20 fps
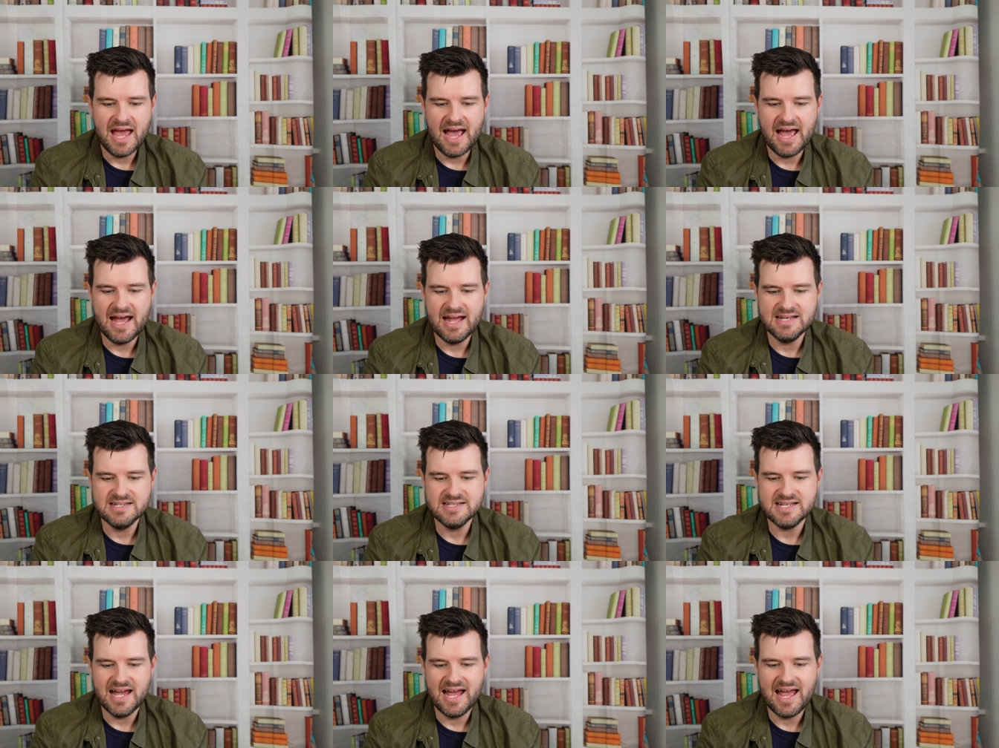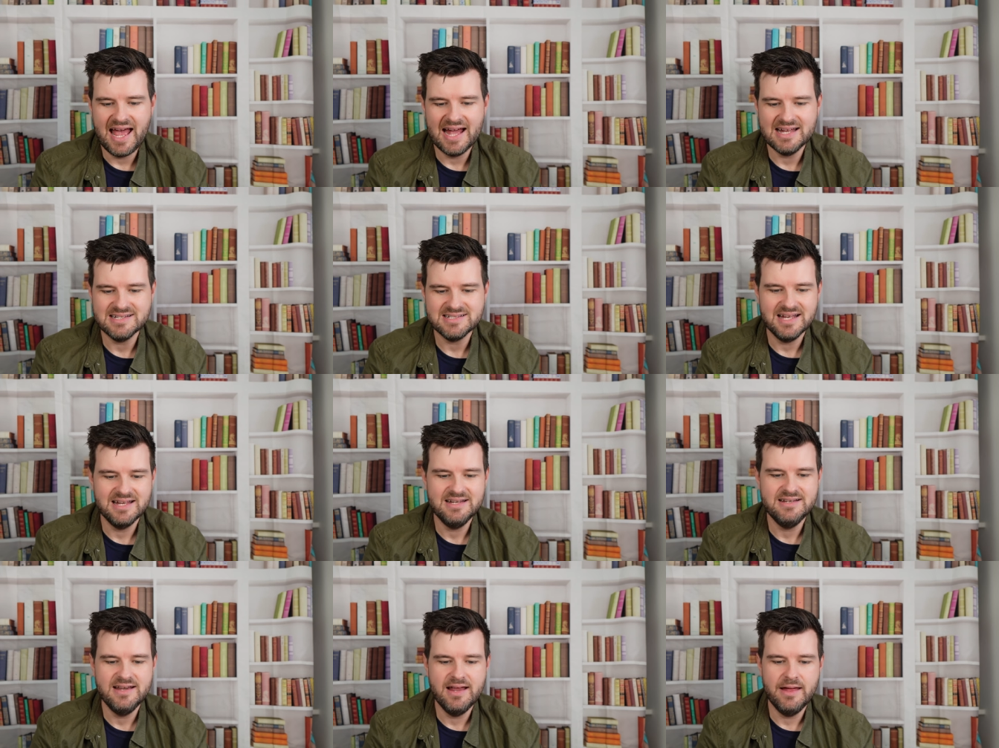and I had
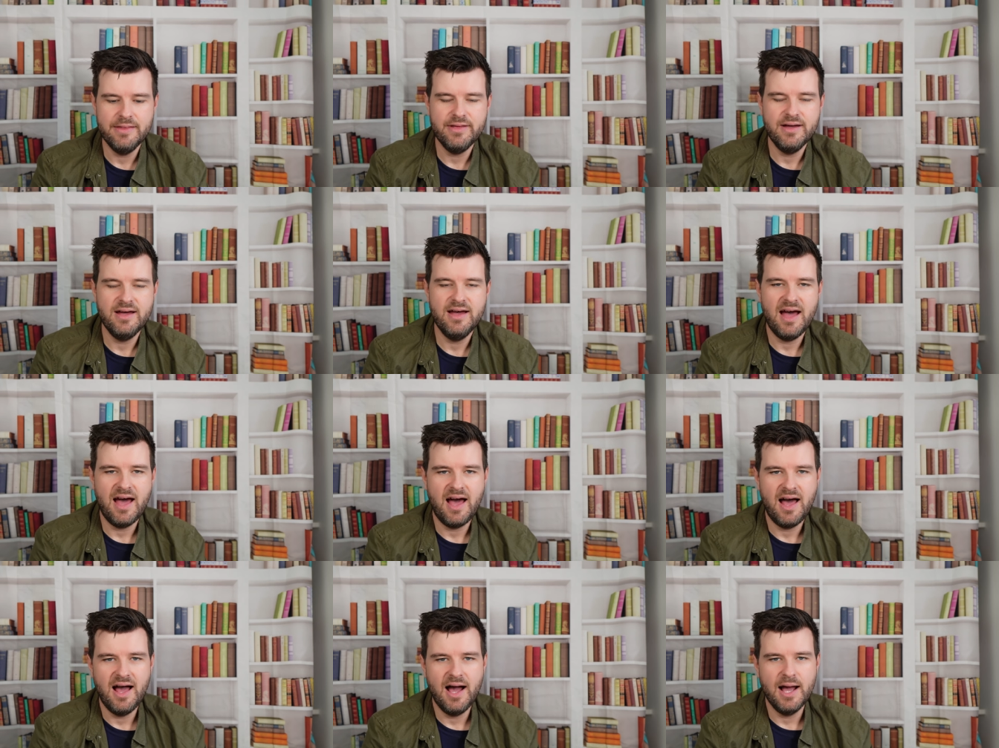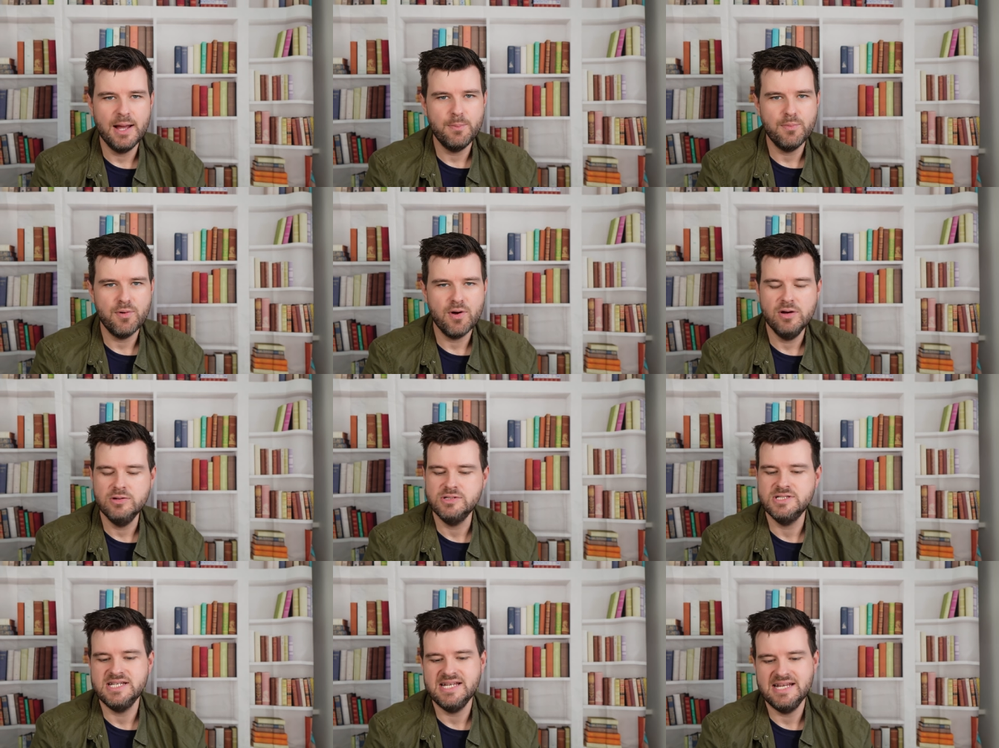another high
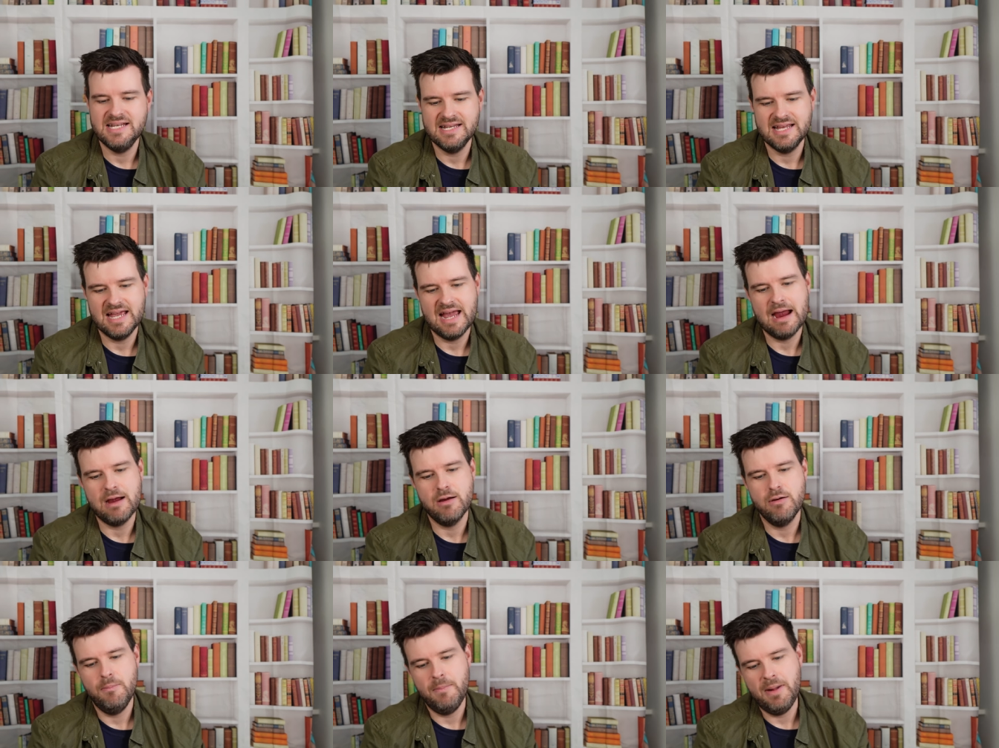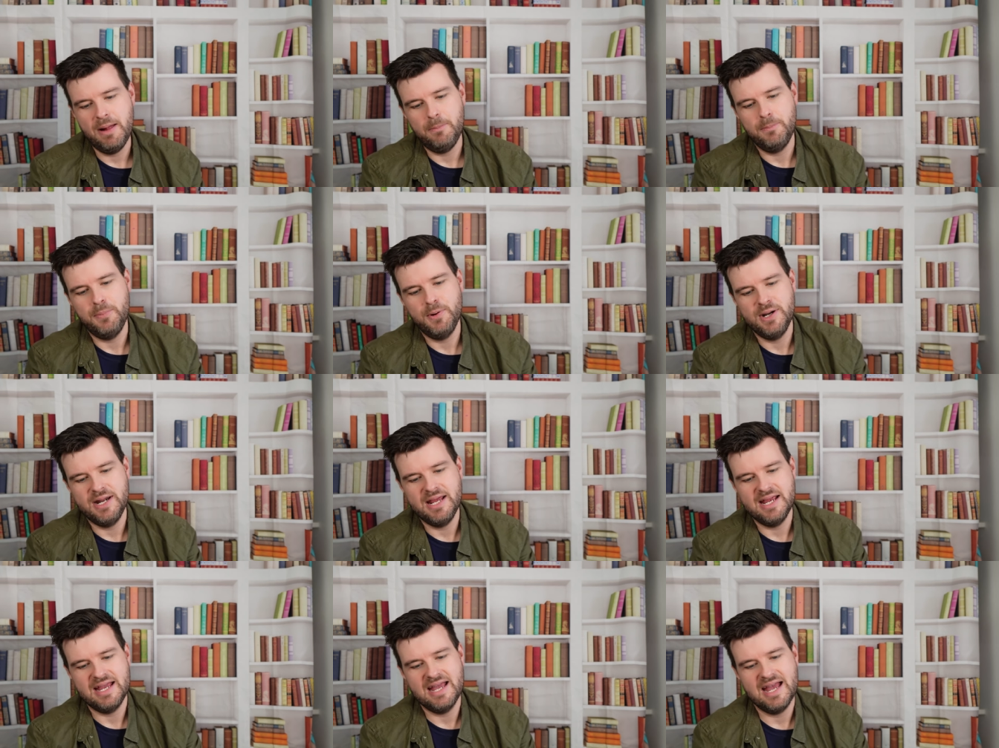protein caramel
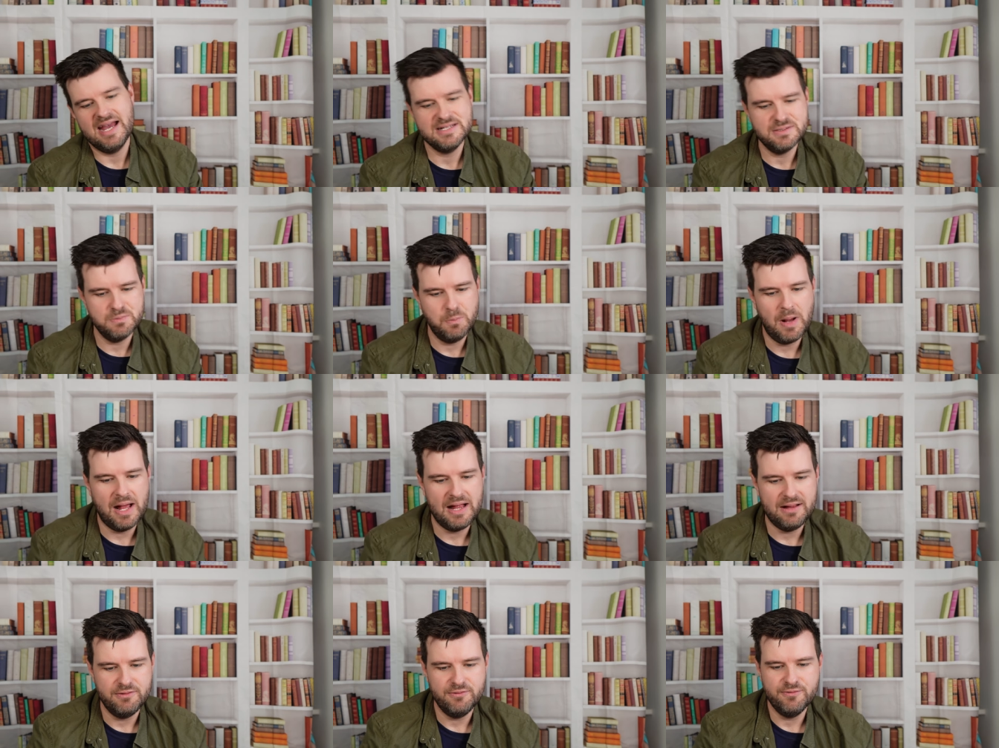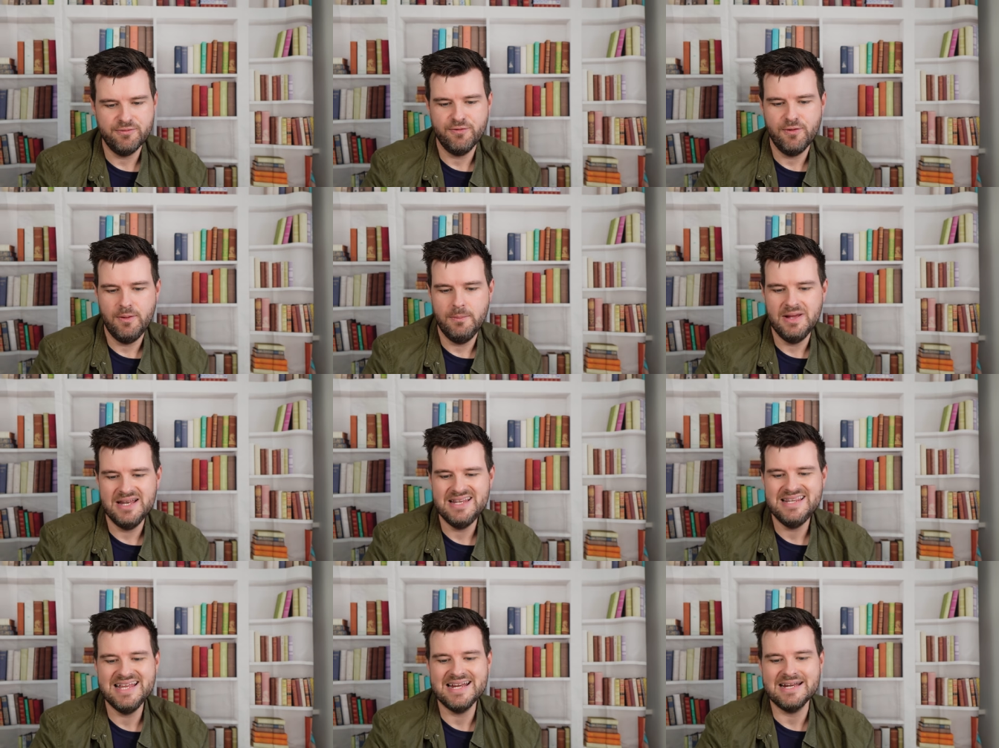pudding as well
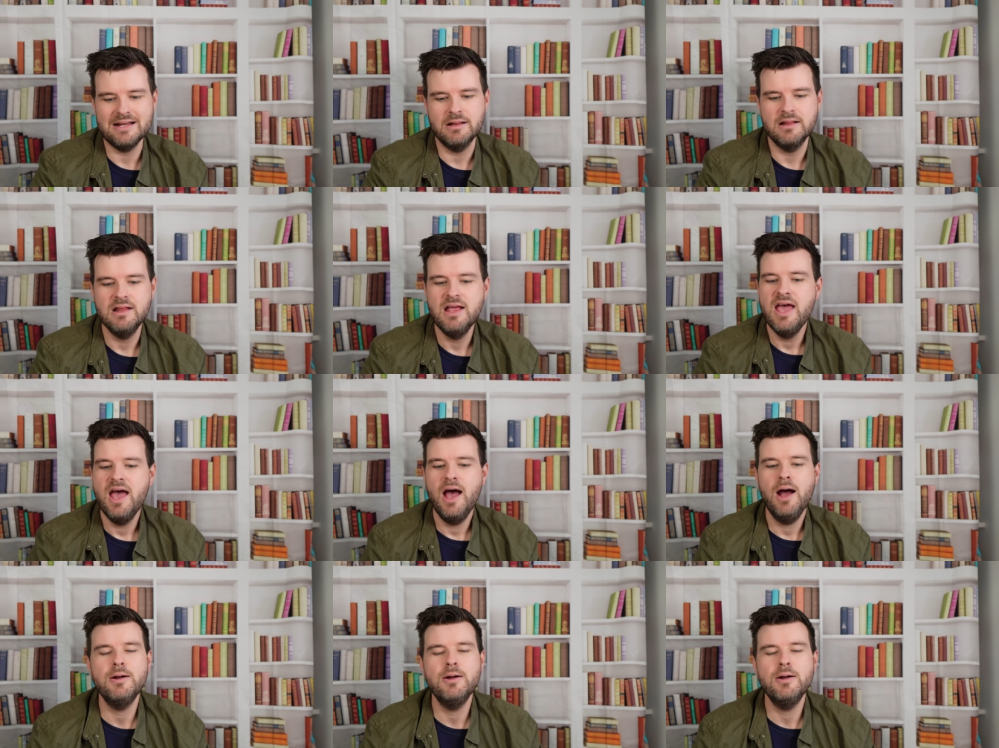from Lidl,